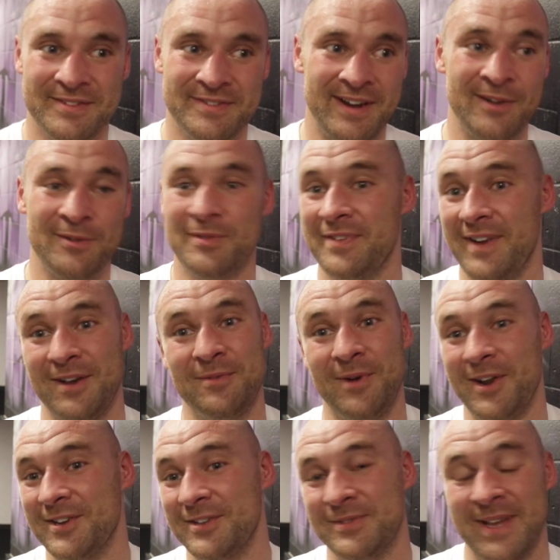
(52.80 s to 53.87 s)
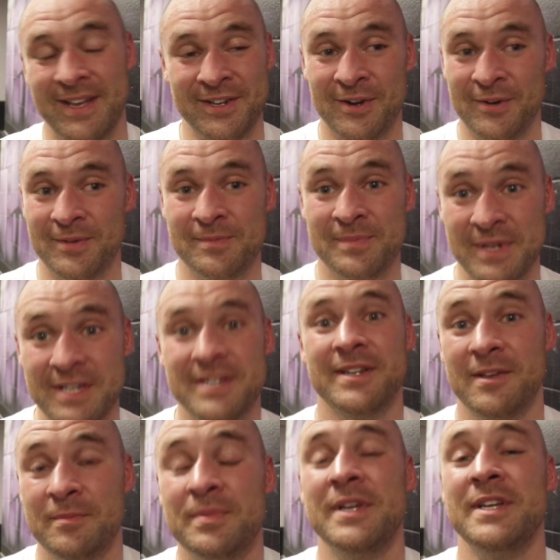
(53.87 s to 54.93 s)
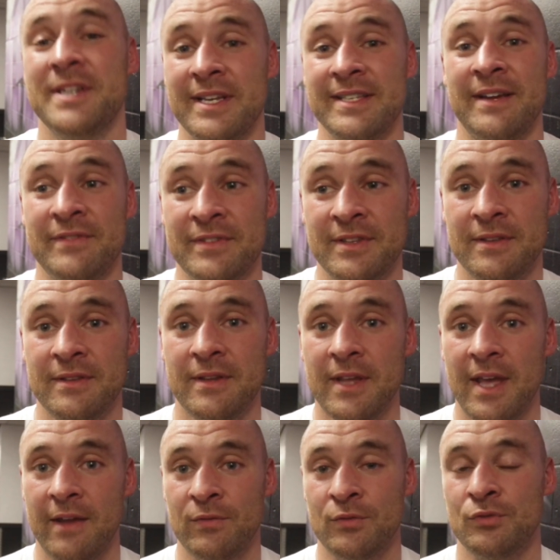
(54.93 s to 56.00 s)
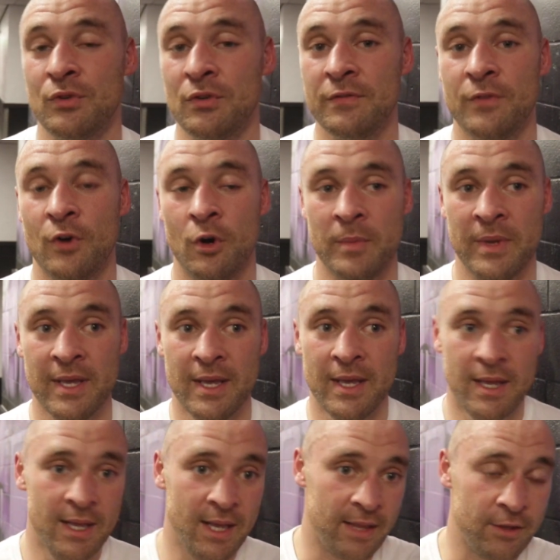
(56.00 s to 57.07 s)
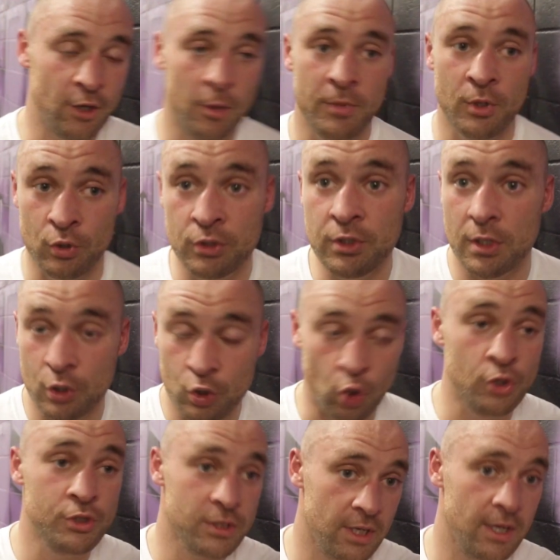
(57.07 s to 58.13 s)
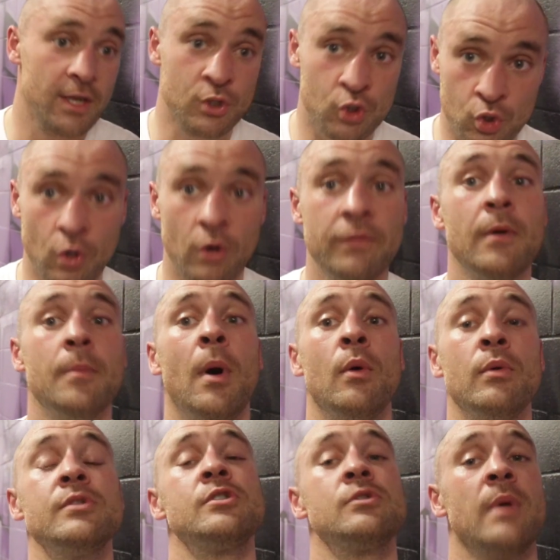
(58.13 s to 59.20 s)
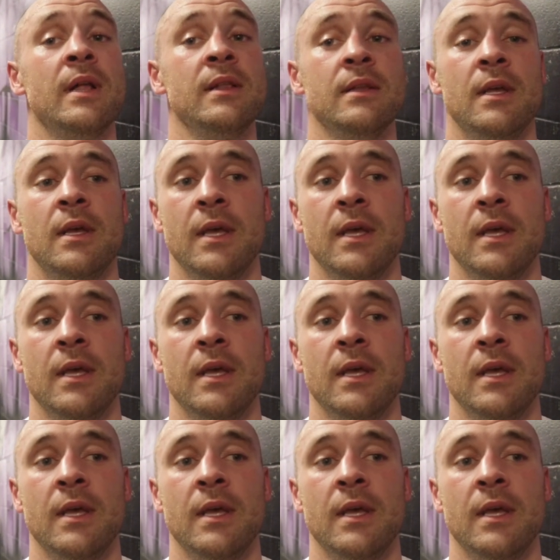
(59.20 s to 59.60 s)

Frank, Frank Warren as well, you know, appreciate, appreciate everything everyone's doing for me. And they got me good, good, tough opponents as well.